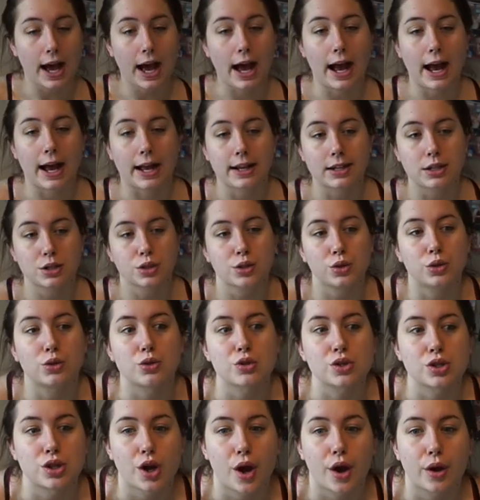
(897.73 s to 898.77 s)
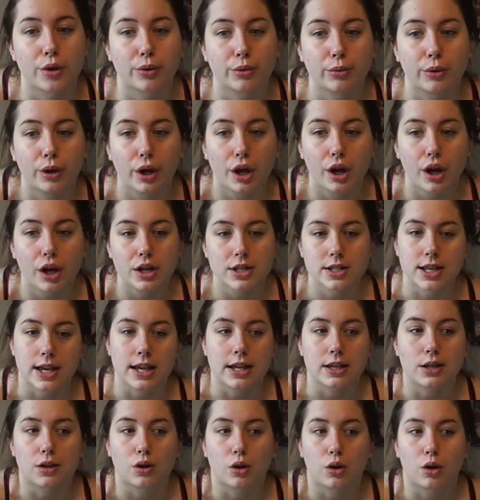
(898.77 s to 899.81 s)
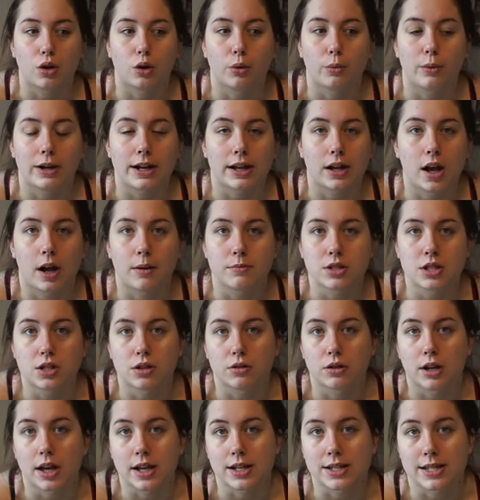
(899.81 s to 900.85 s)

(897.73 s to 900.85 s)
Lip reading: And also say when it comes to